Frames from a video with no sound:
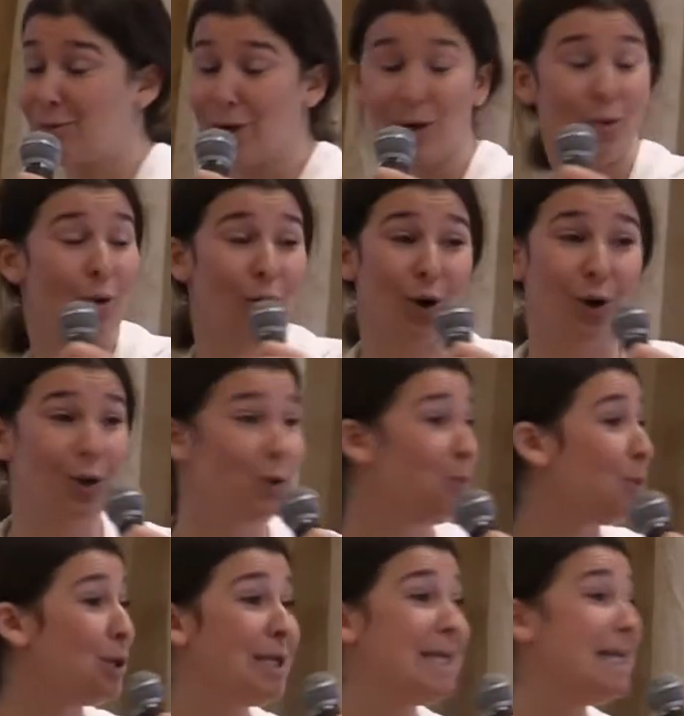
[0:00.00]
we're gonna order
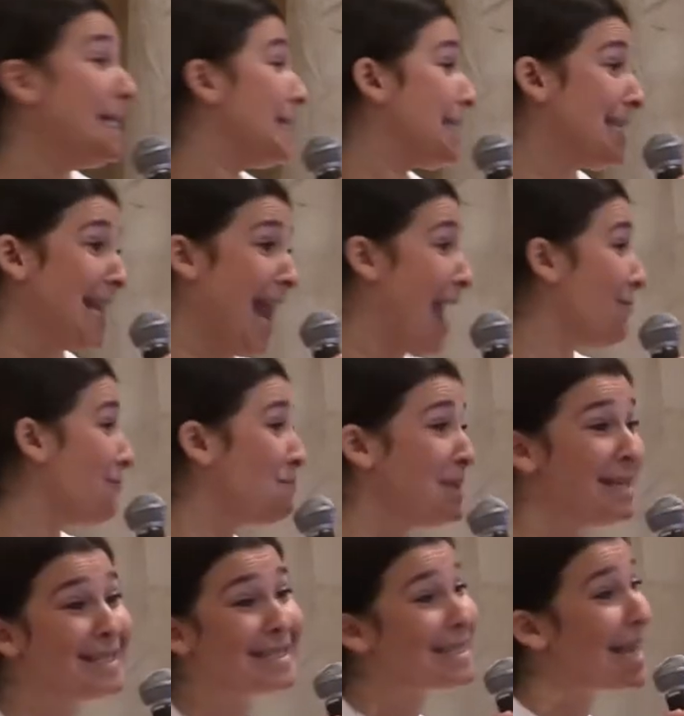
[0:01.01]
Uber Eats and have
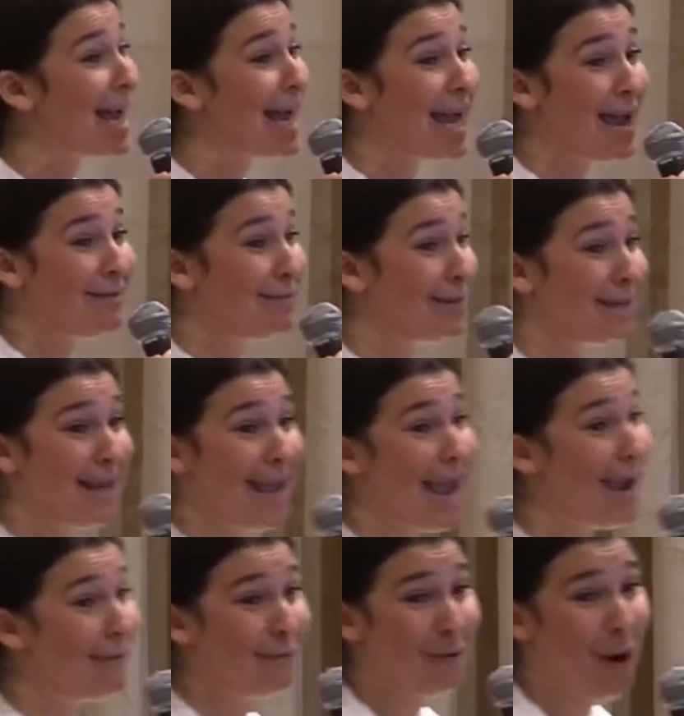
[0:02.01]
pizza every
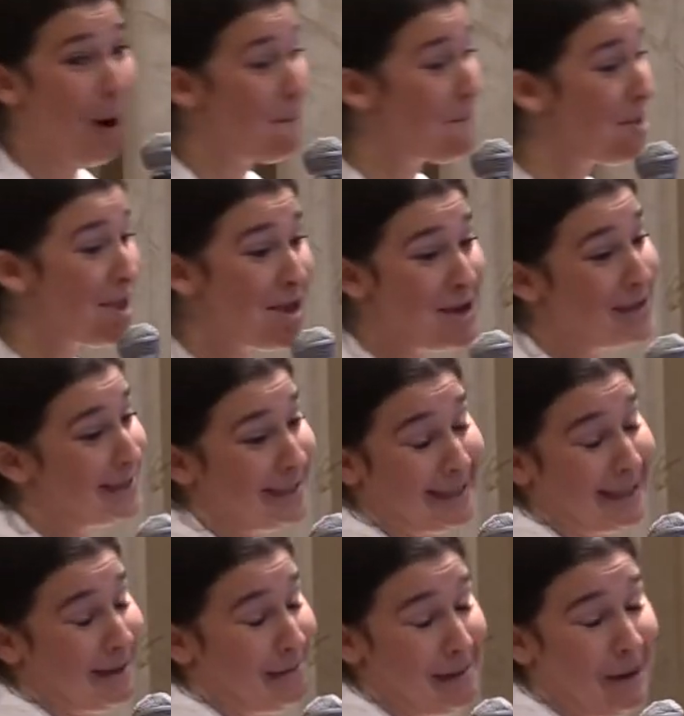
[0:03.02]
day for our meals,
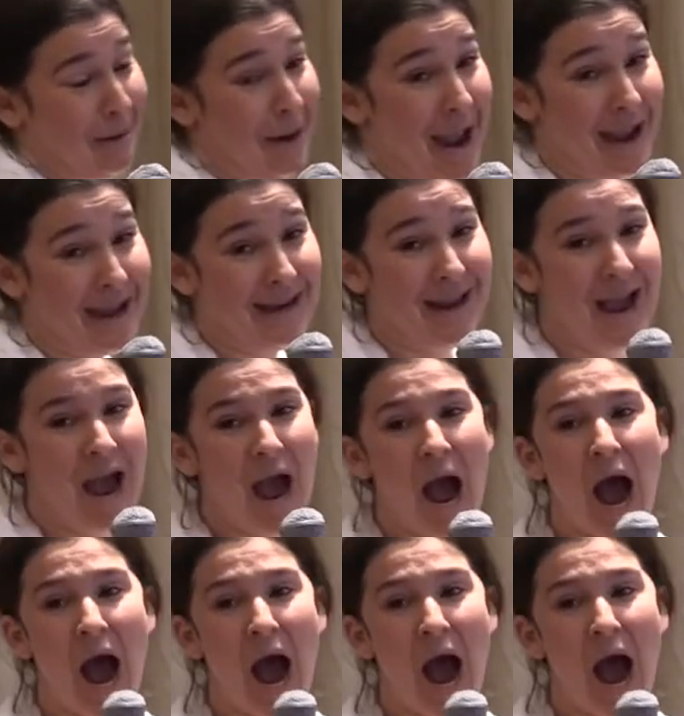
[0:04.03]
it's gonna be great.